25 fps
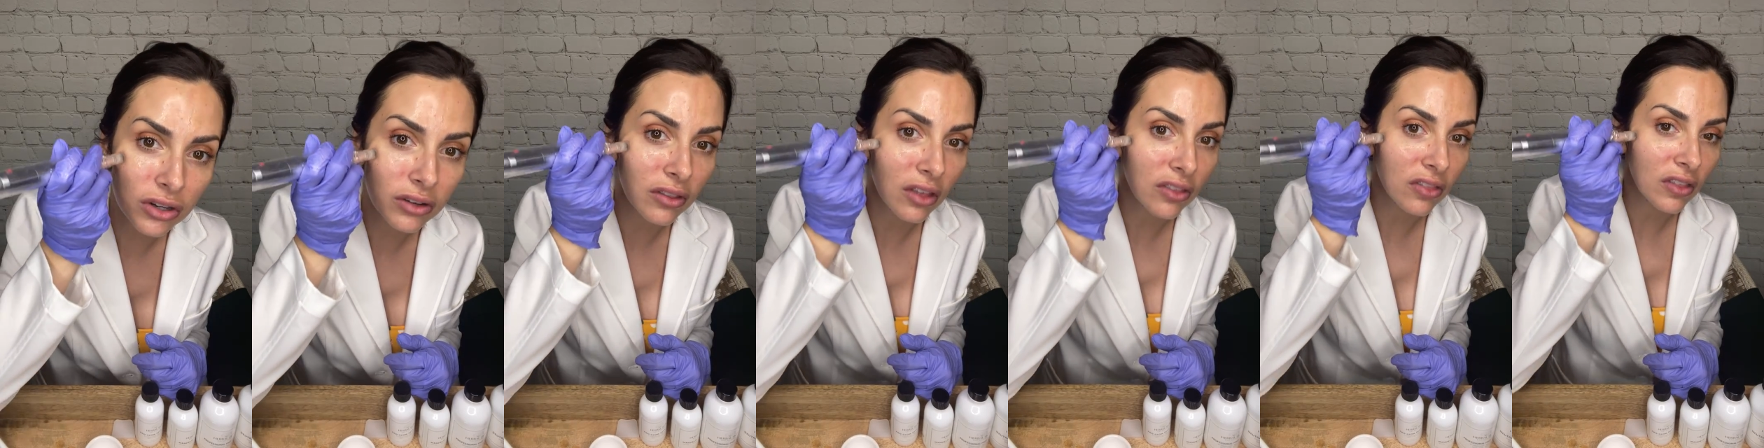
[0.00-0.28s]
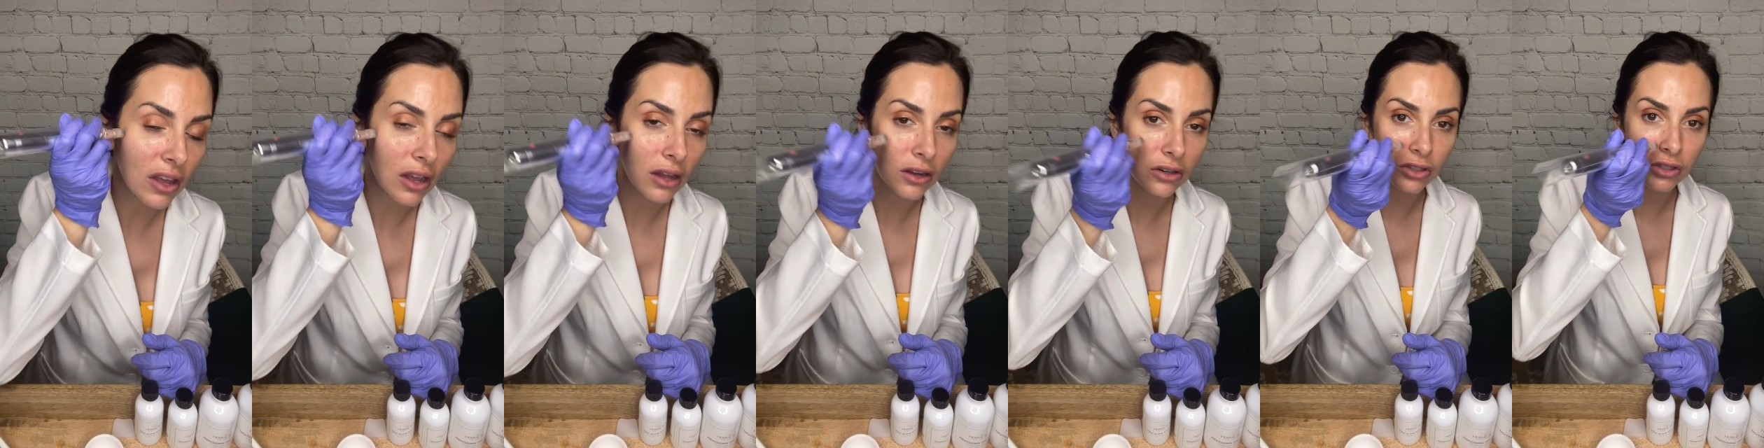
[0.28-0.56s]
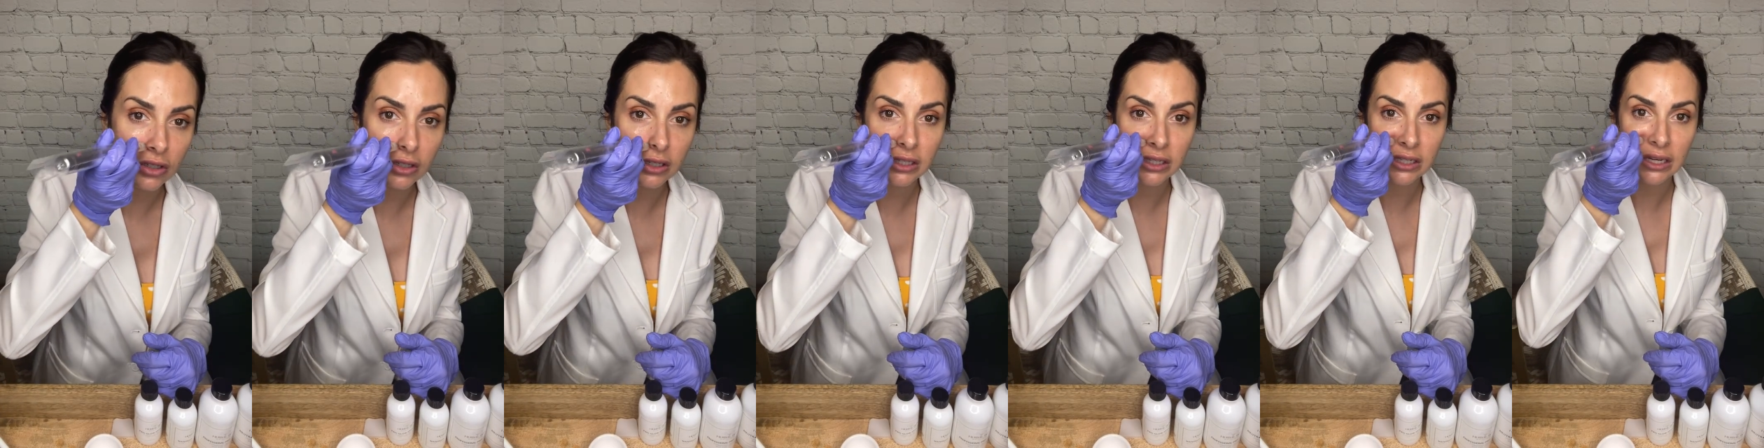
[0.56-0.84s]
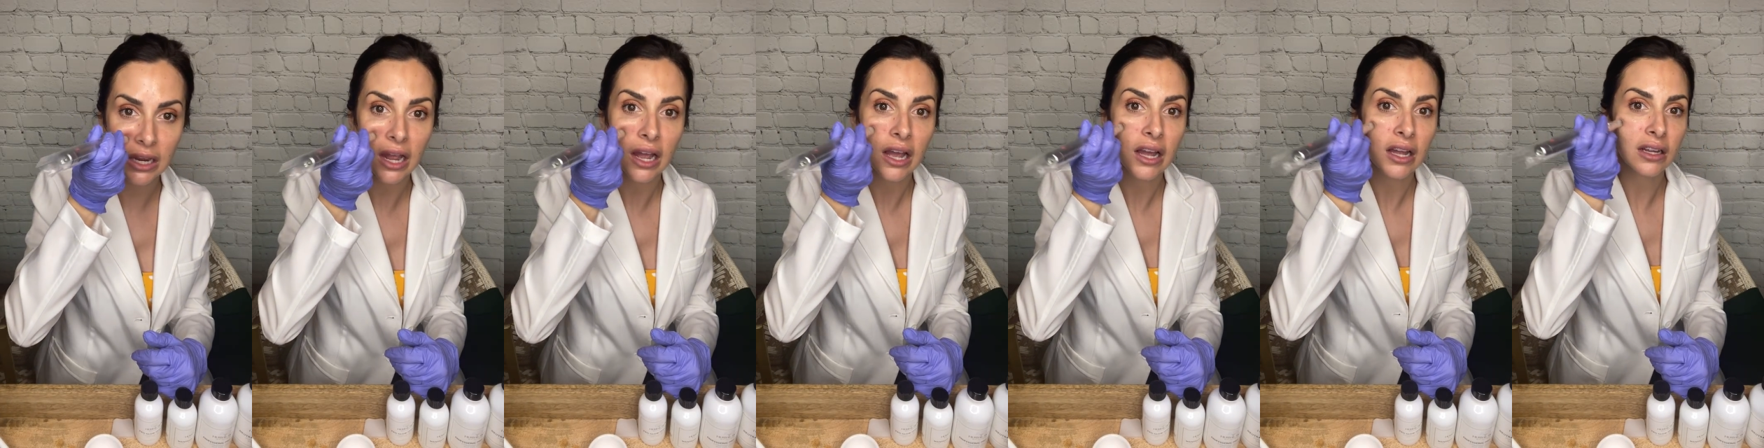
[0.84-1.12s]
that they
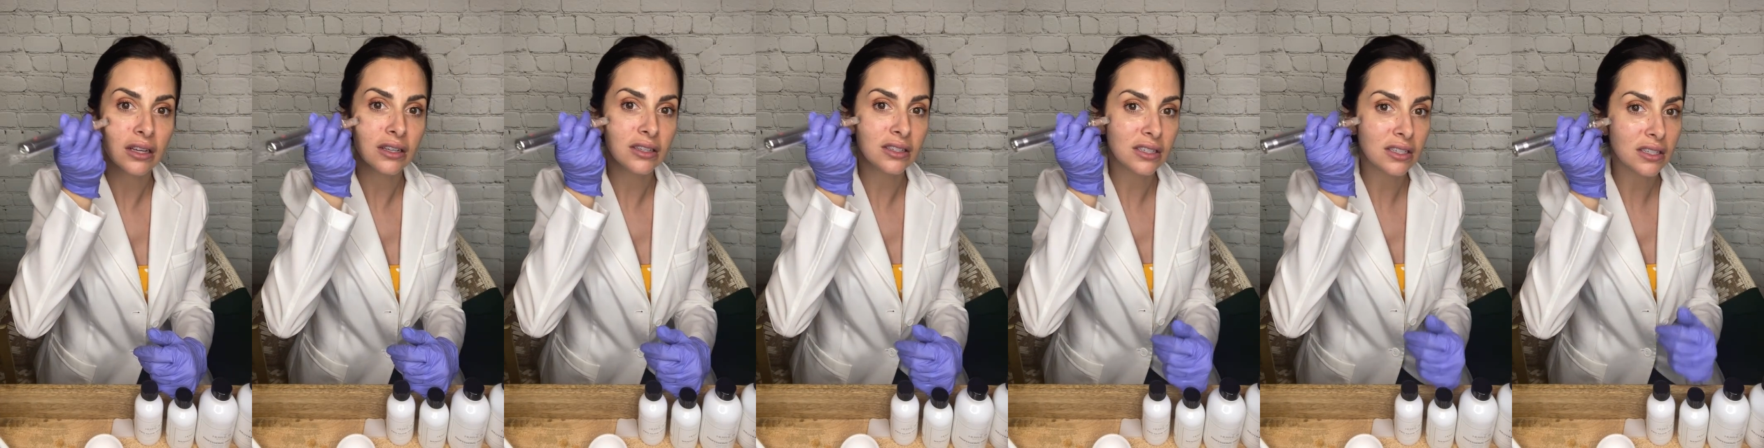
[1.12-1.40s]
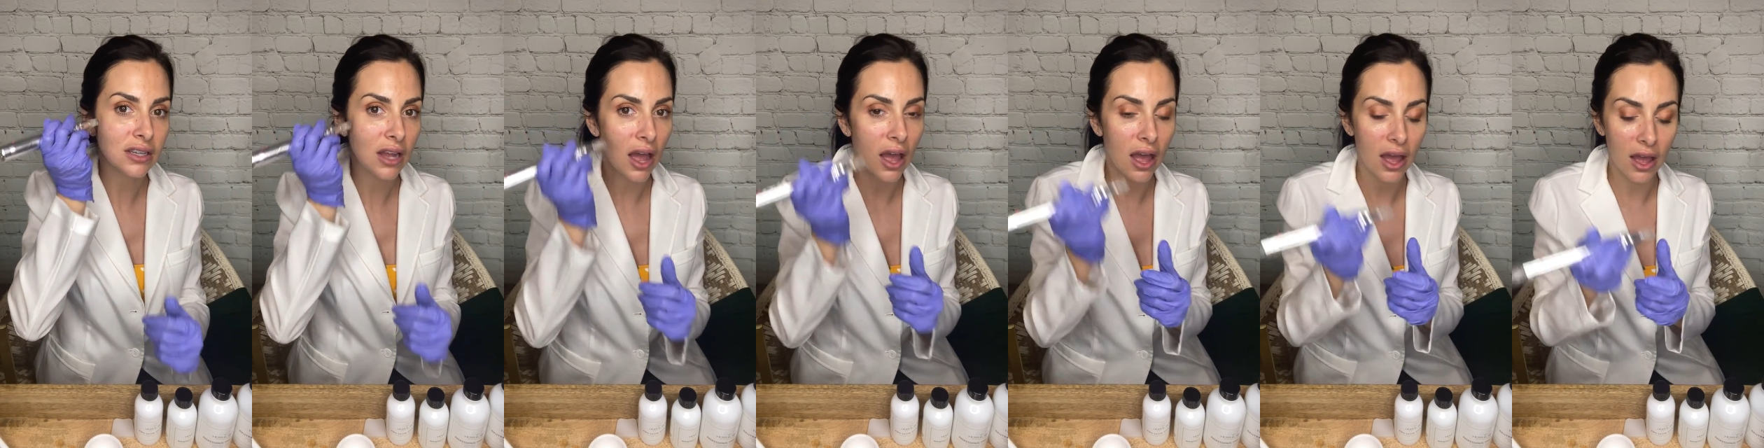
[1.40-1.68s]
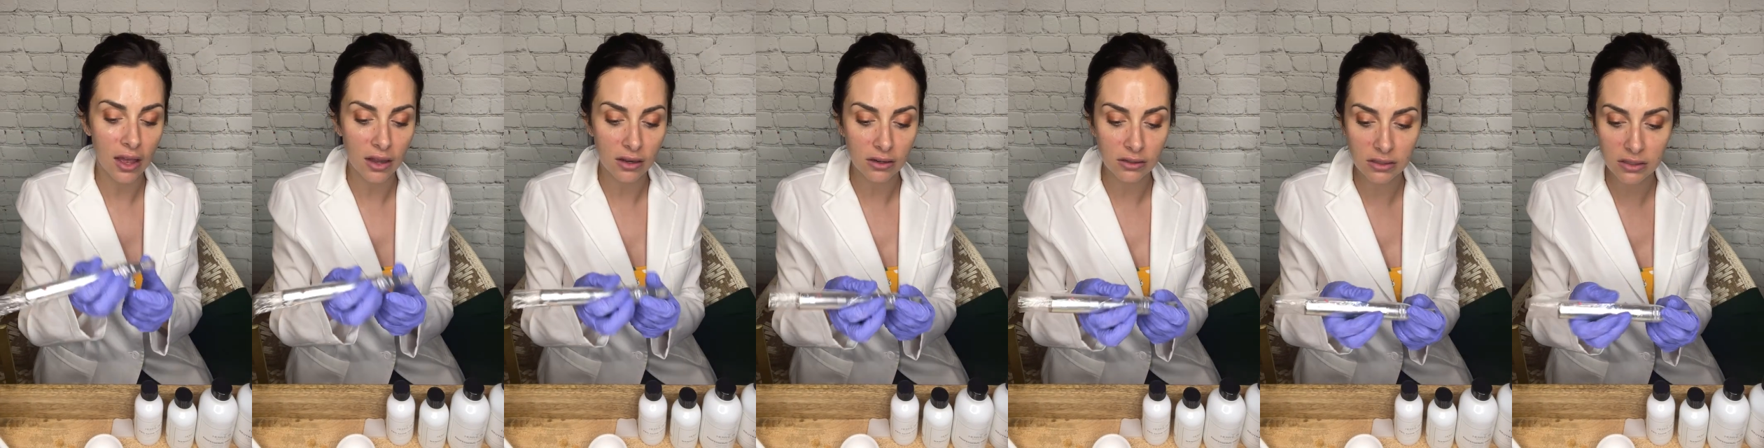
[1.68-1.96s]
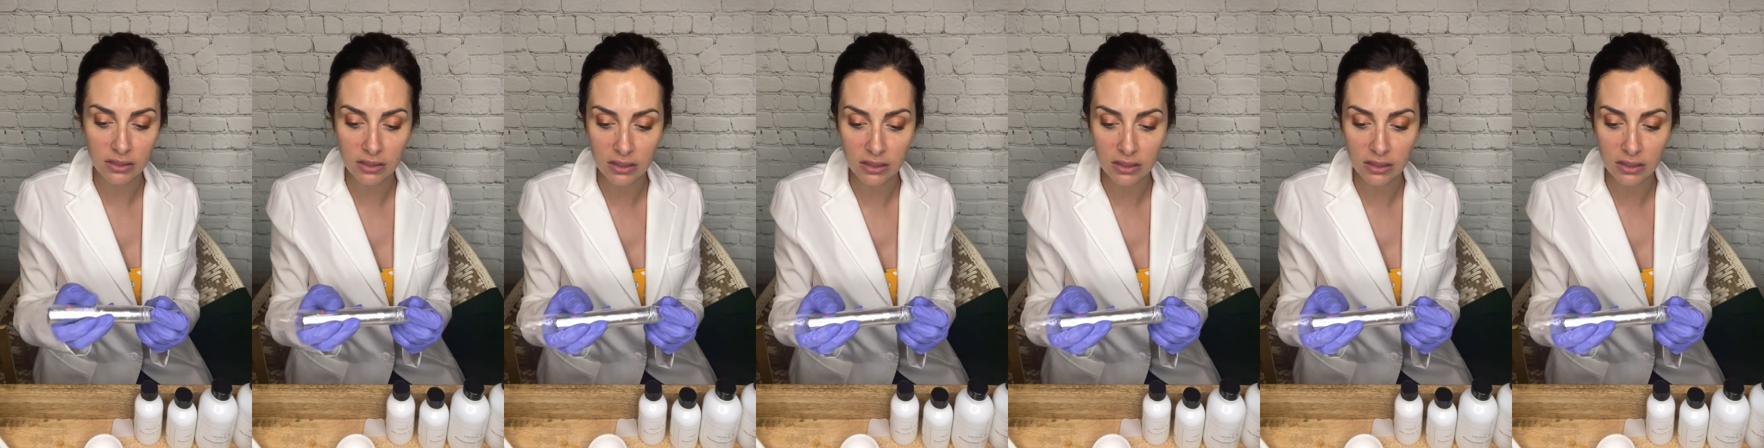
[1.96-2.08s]
understand and